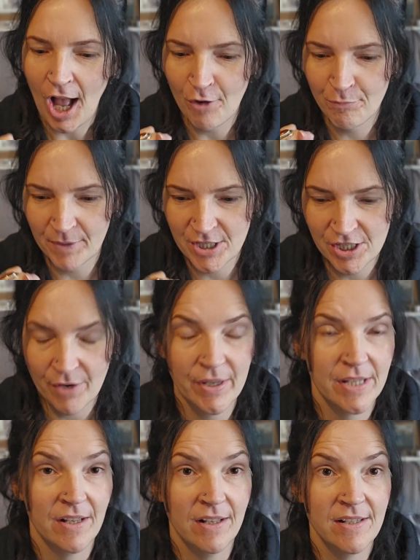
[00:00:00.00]
I've been so
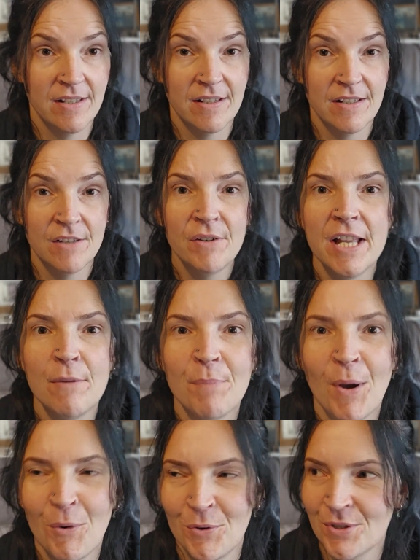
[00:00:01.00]
excited to do
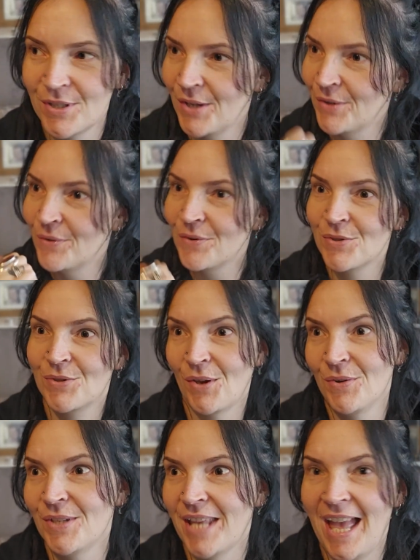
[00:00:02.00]
it, but also
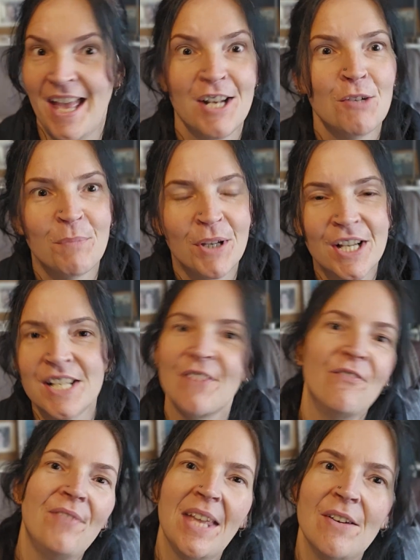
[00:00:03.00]
so scared because
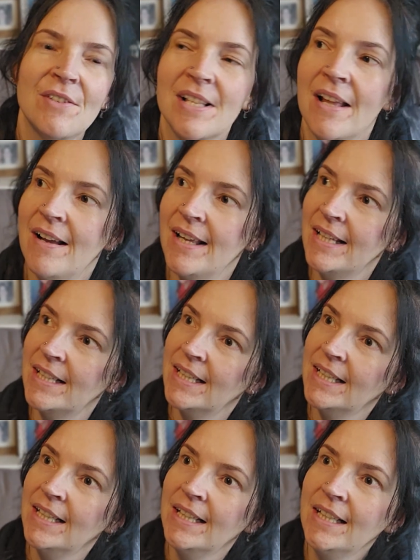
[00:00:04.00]
it feels like